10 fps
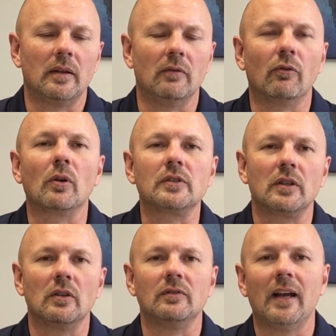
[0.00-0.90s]
enforcing
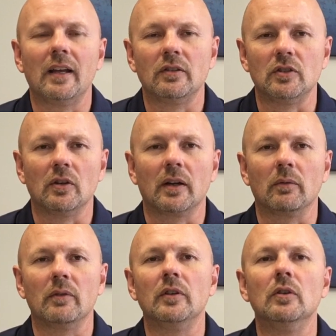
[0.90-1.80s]
those values during
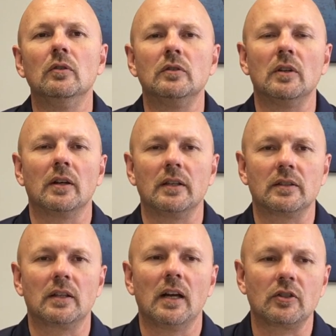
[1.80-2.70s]
reviews, during
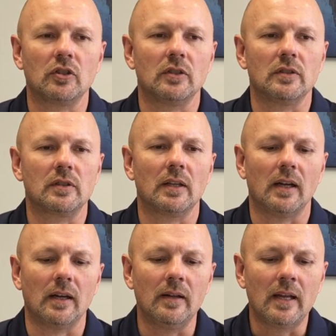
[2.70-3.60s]
discussions,
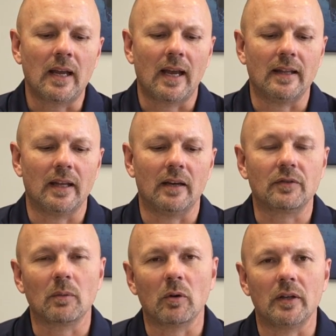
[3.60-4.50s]
and then if
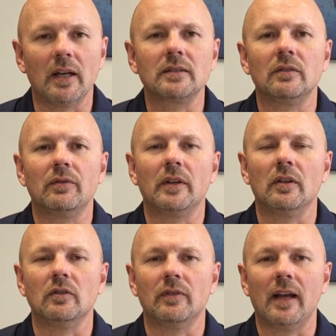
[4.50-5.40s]
someone doesn't fit
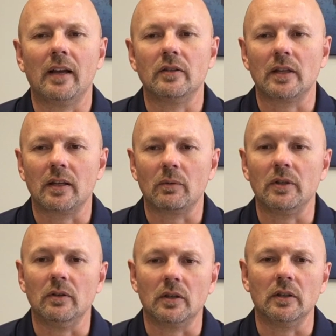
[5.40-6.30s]
those values, I think we
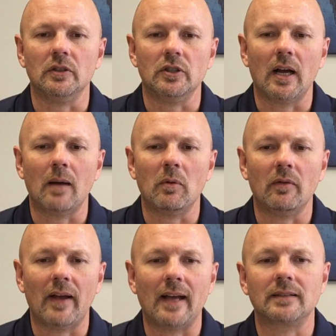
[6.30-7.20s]
do a good job
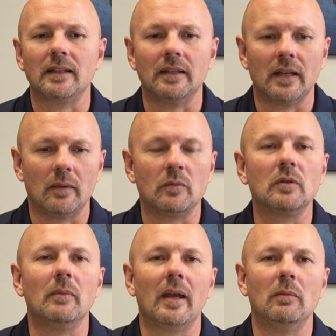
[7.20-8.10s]
of asking them
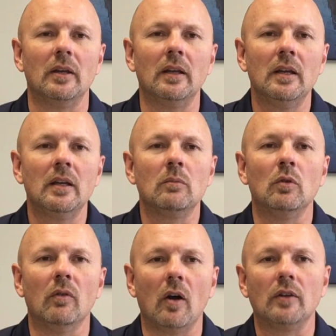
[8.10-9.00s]
to maybe
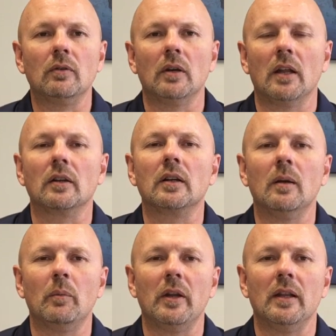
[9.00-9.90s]
move on to another
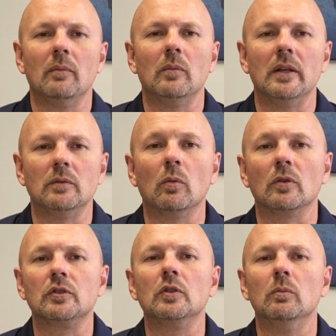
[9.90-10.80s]
company that is more
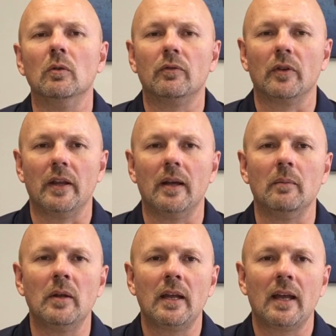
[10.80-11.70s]
suitable for
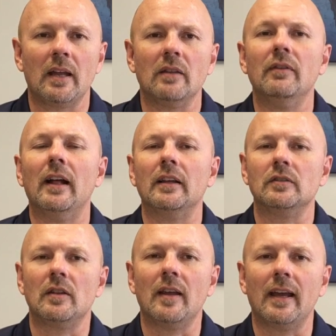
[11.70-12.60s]
them and the values
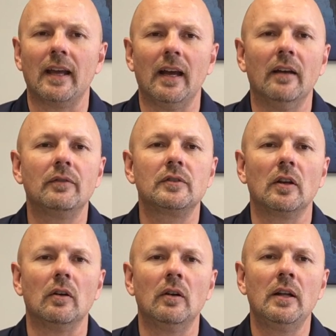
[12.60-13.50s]
that they have.
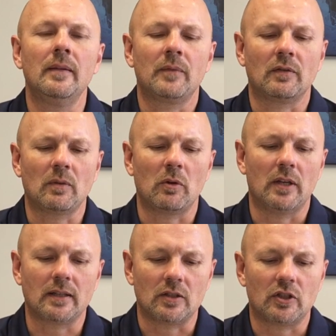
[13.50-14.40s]
So if someone
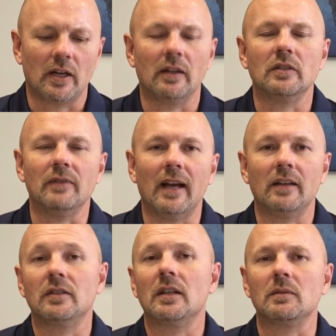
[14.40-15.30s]
doesn't share these
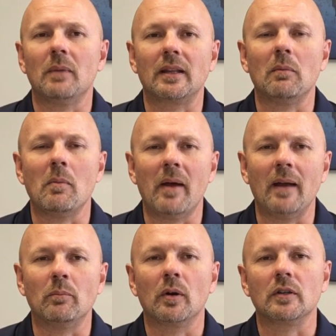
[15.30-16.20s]
values, it doesn't make them a
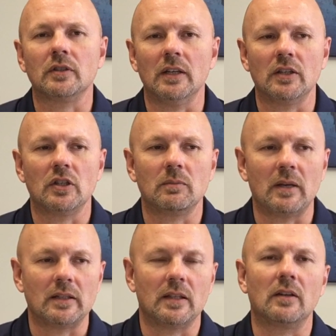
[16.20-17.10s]
bad person. It just
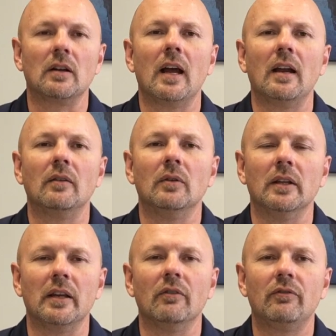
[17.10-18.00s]
means that they're not
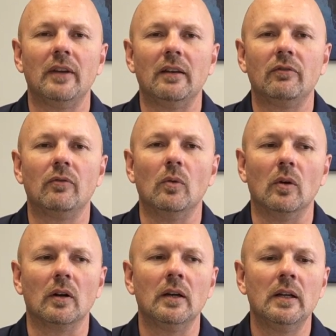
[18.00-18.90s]
really a fit
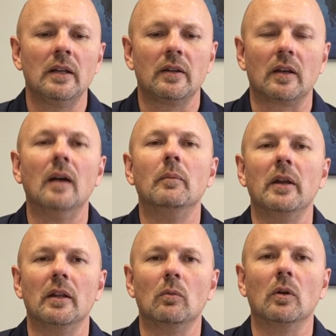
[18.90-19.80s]
for the company
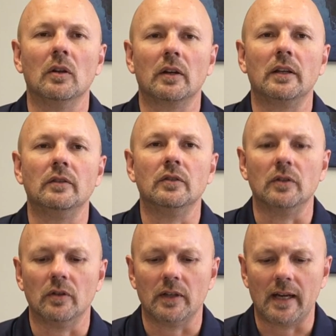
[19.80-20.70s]
that we're looking to
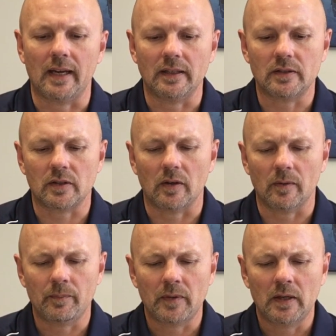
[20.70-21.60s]
create. So